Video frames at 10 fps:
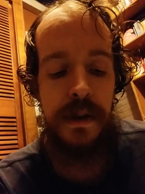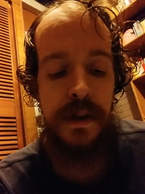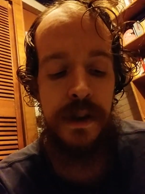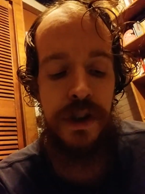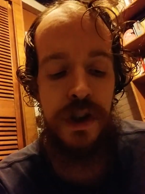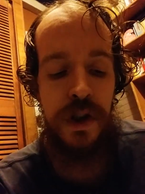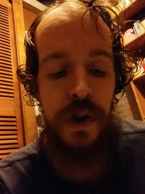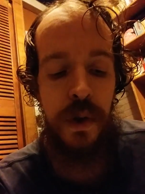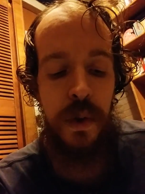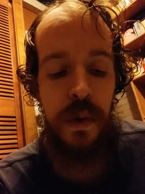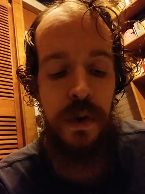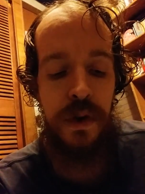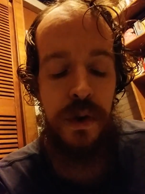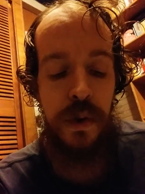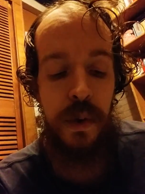
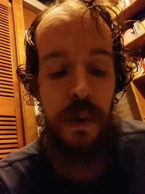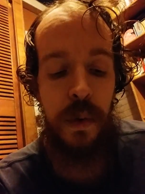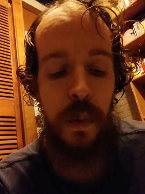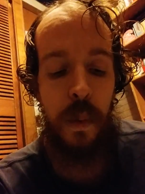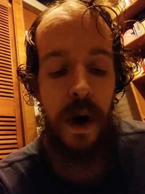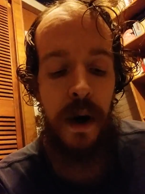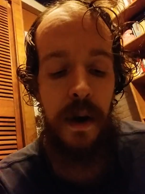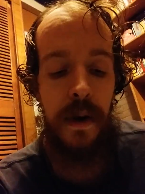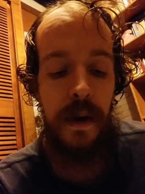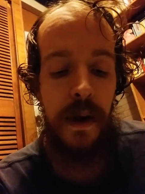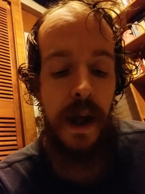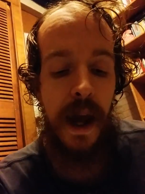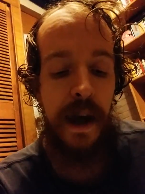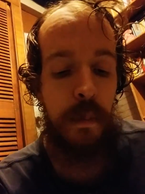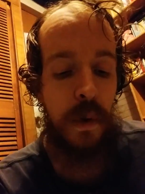sujudu,
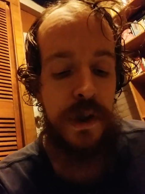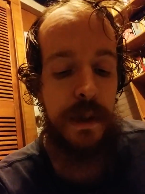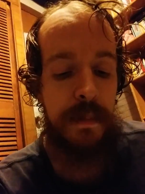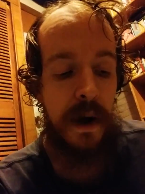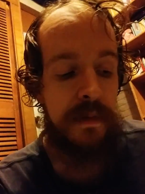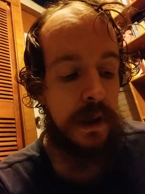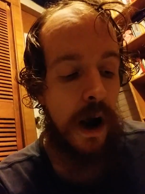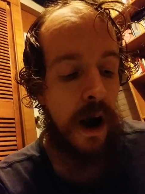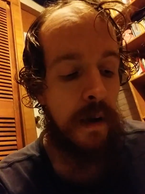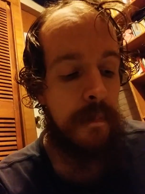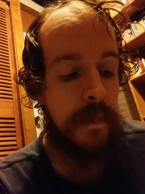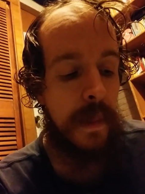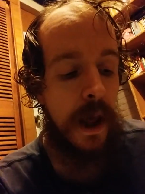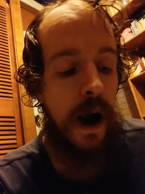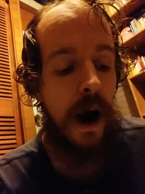in worship of Allah,
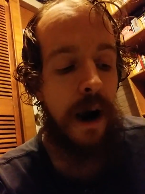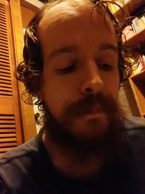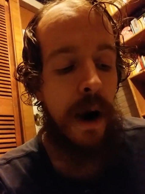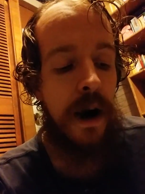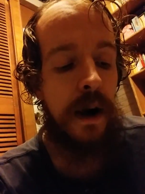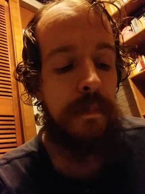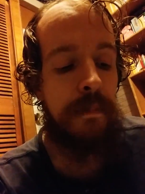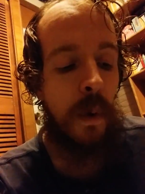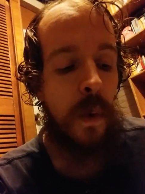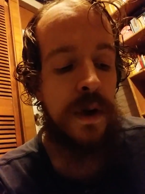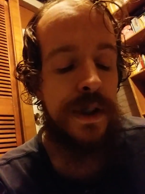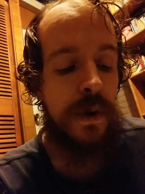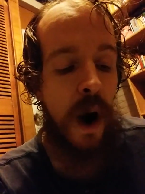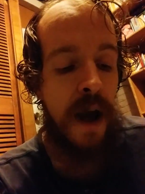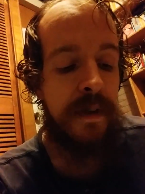among more
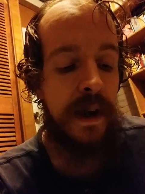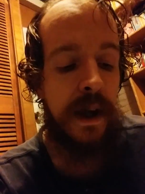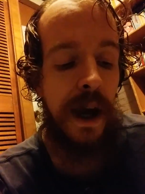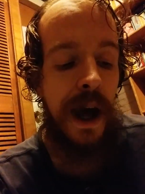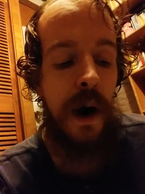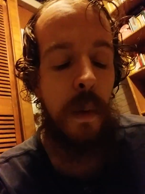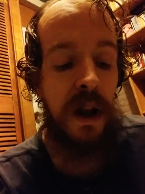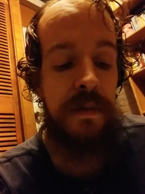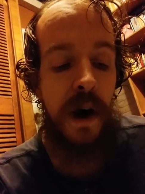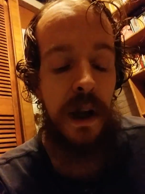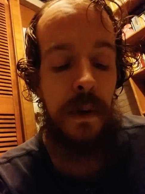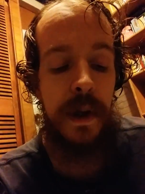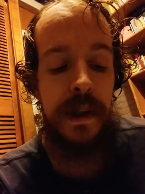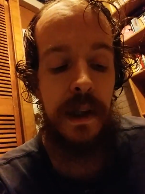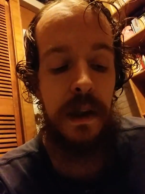striving while
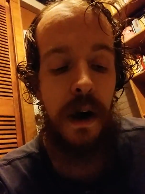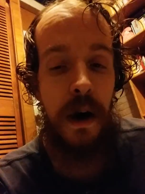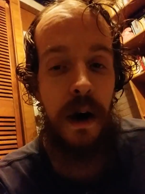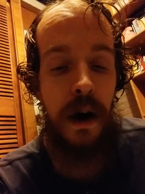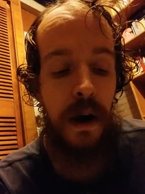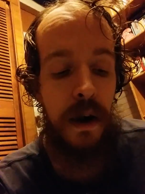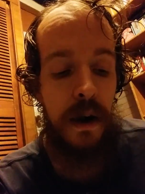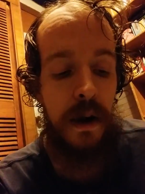following the law